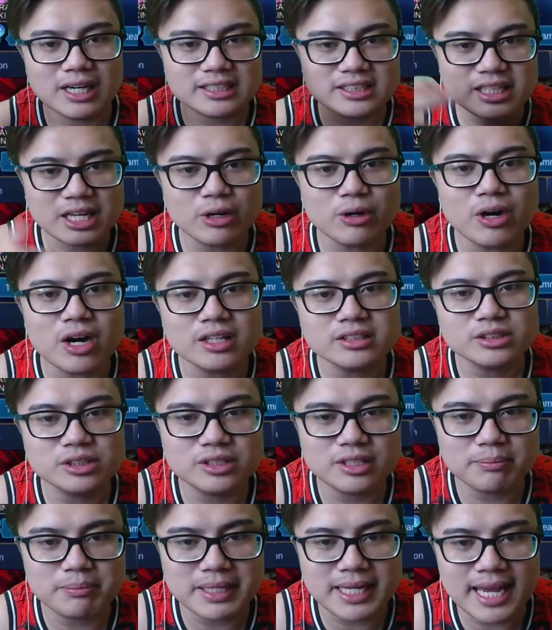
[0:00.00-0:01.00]
let's go on to
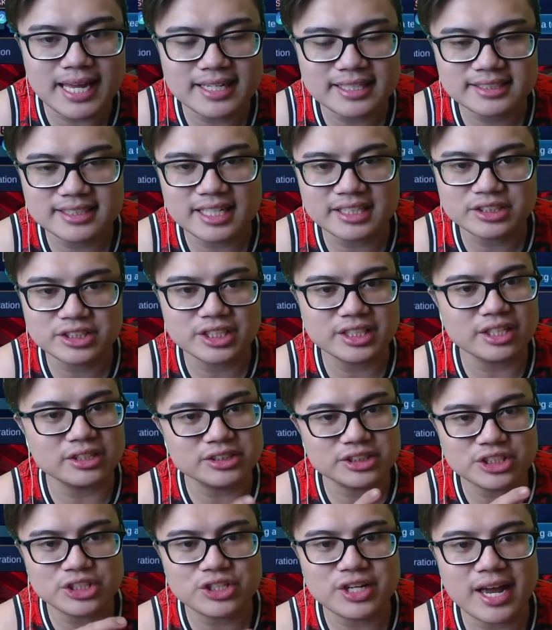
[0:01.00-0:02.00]
the mechanics section. I'll
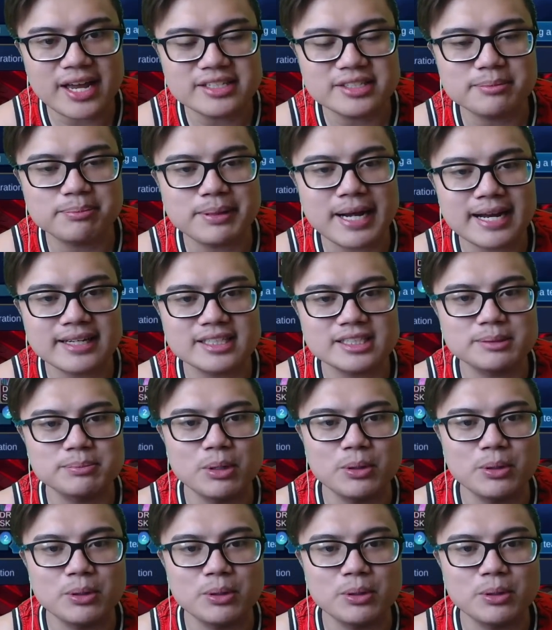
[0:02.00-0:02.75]
see you guys in practice